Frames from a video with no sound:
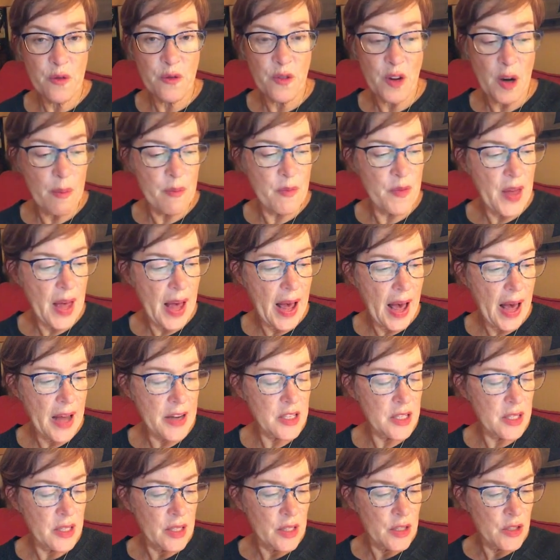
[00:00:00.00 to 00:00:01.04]
from
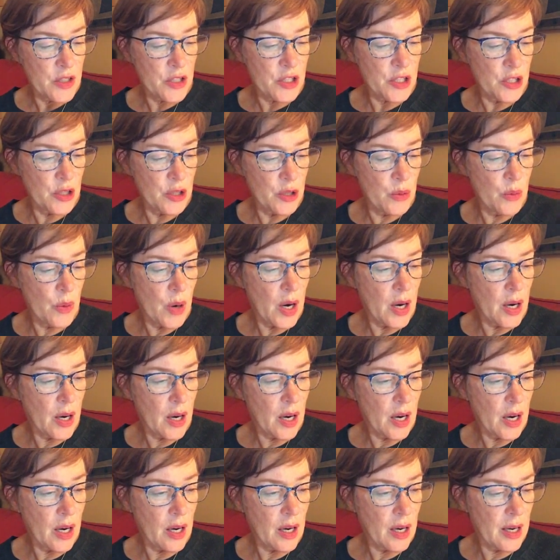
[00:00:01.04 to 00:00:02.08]
that to
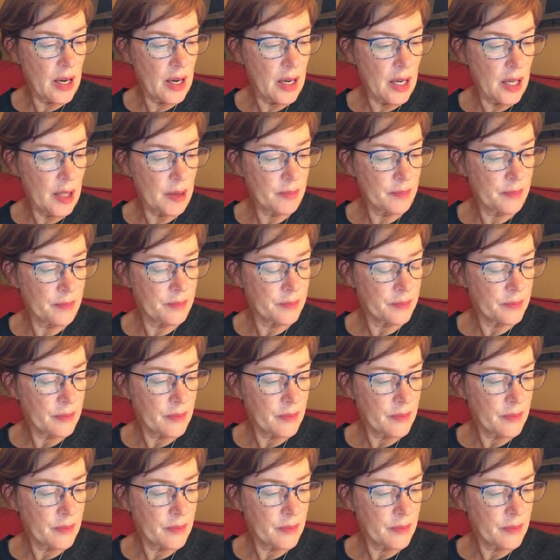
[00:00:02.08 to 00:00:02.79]
our um,